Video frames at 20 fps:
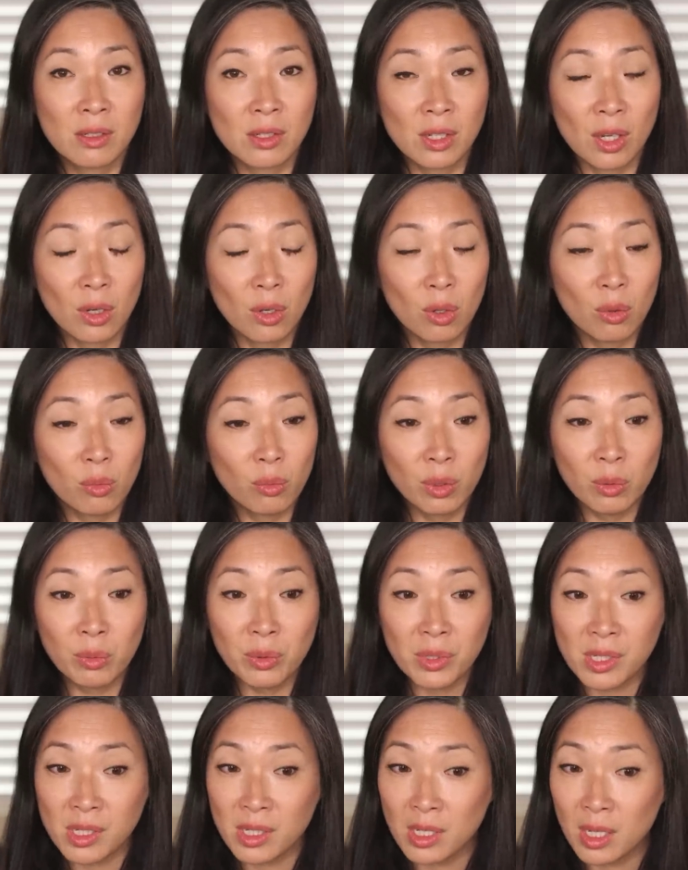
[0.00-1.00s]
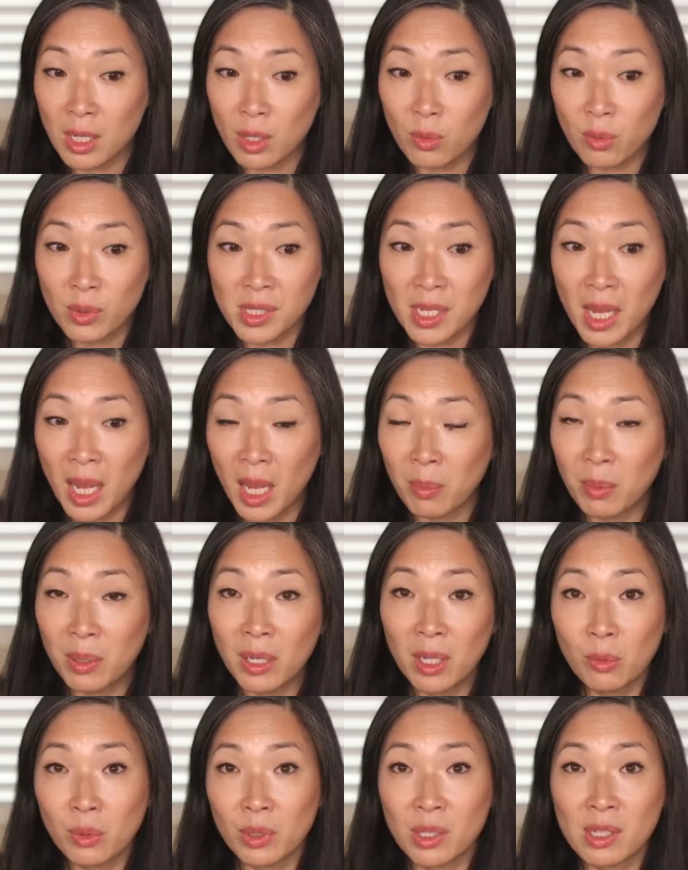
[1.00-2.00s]
So we will see what's
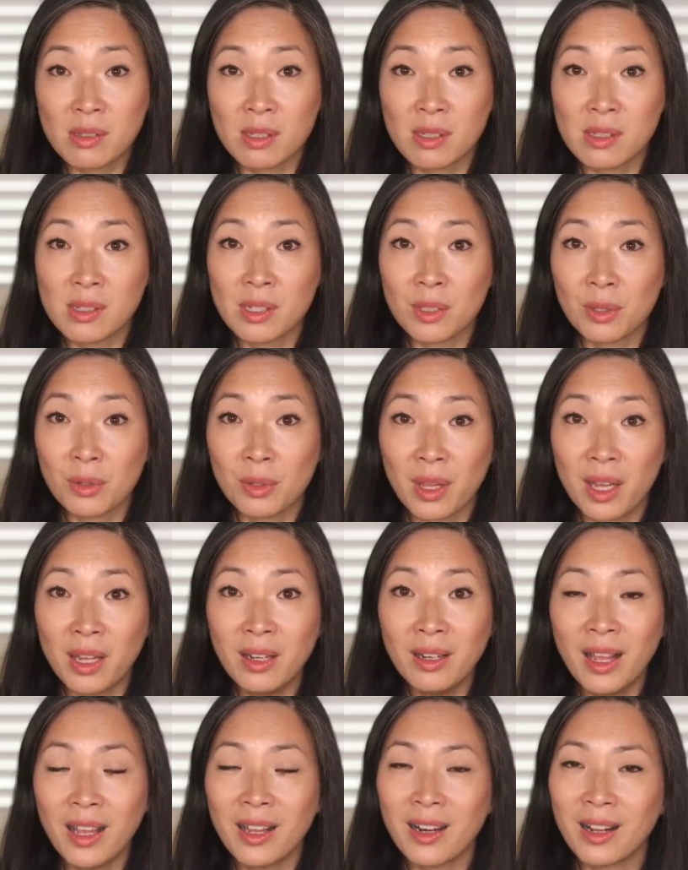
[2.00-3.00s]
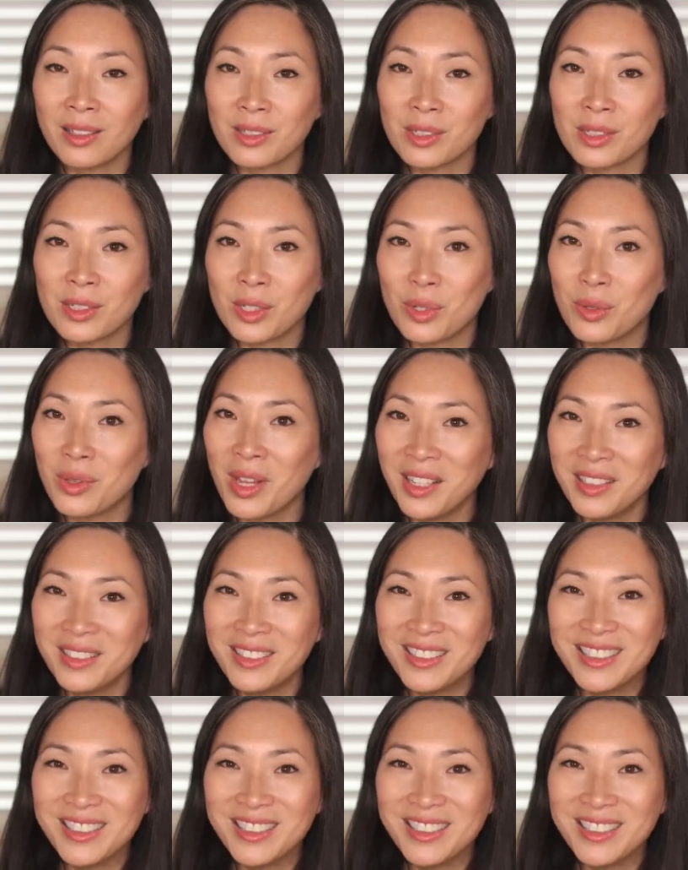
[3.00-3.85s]
happening with this concealer then, and I'll see you then.